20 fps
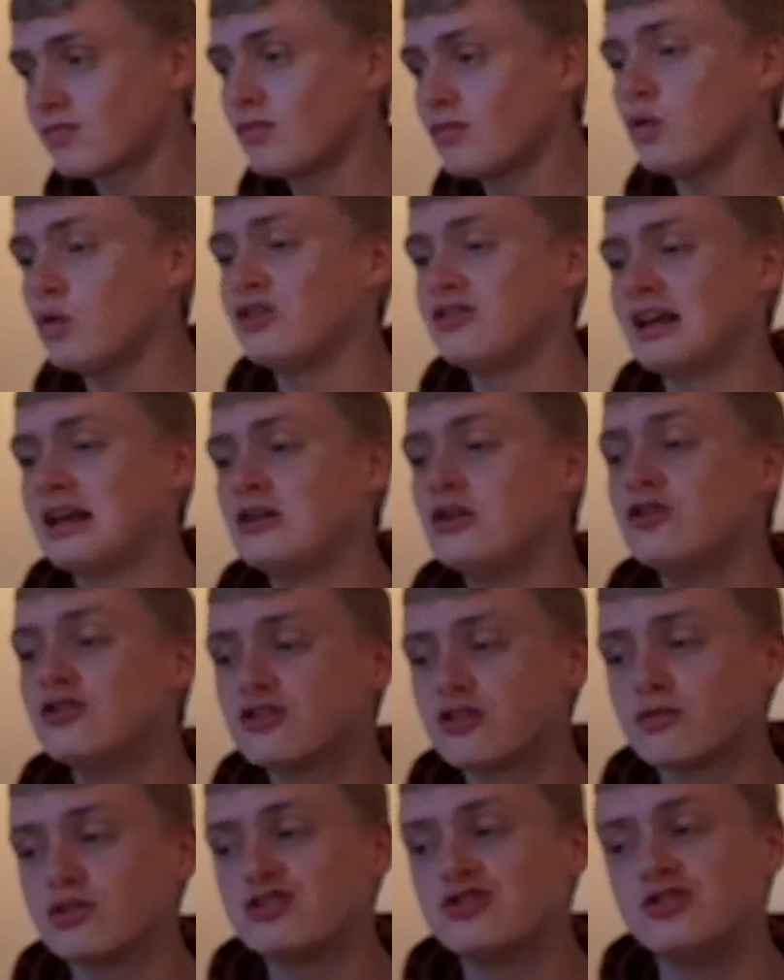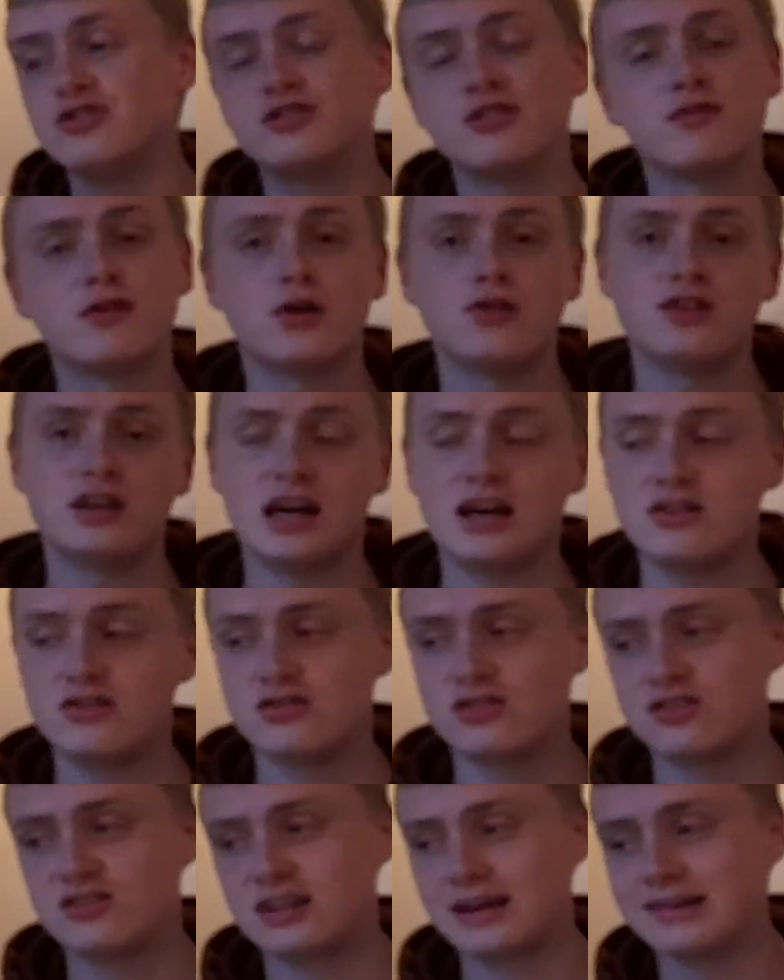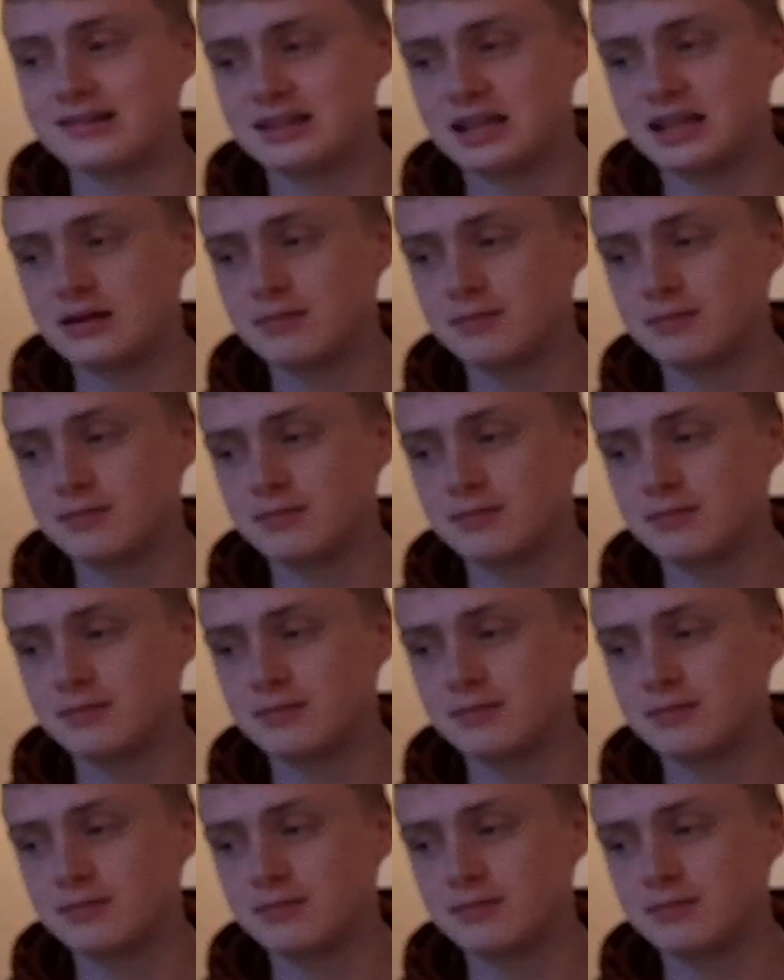which they used to reduce the voting age to 16.